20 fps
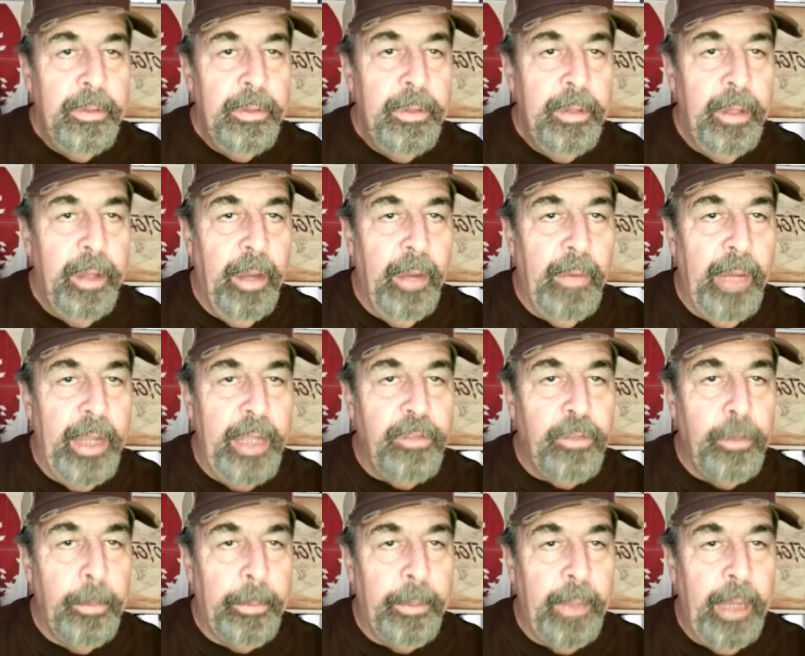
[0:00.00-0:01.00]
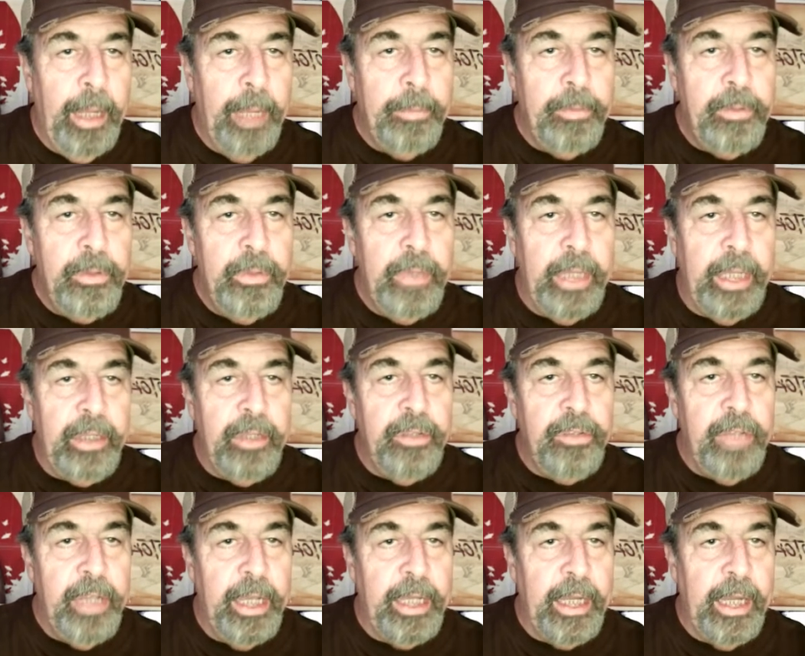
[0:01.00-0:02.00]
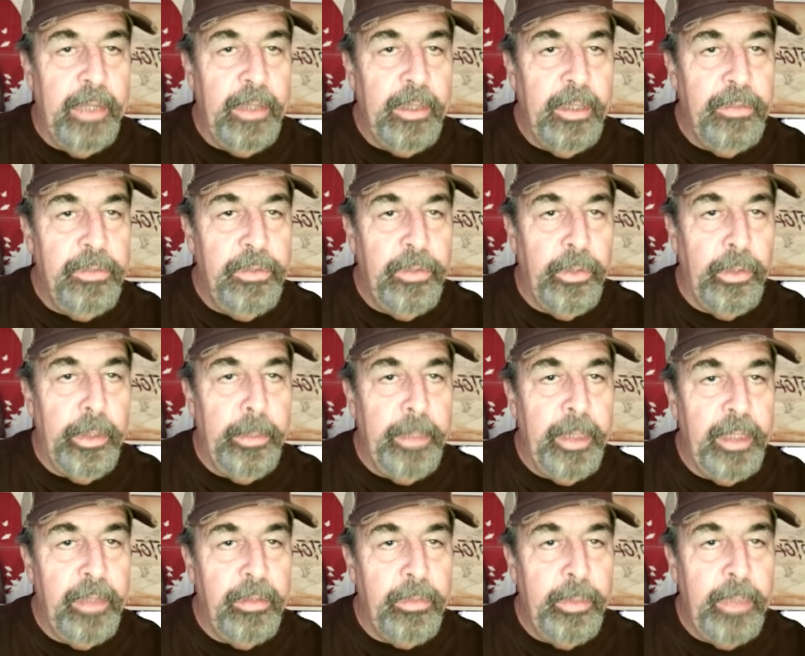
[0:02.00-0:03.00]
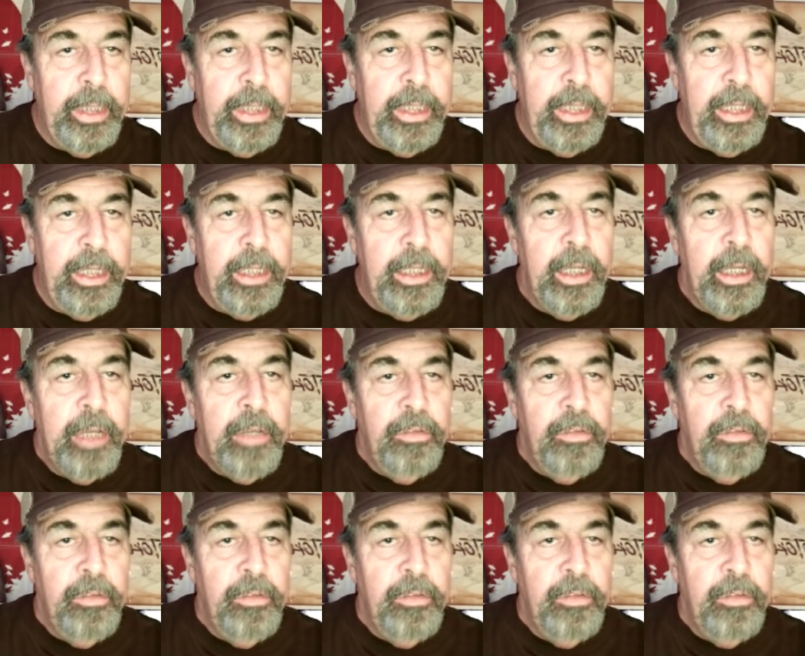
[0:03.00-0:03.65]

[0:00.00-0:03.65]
All right, so perhaps you'd like to check out this Duramix 3D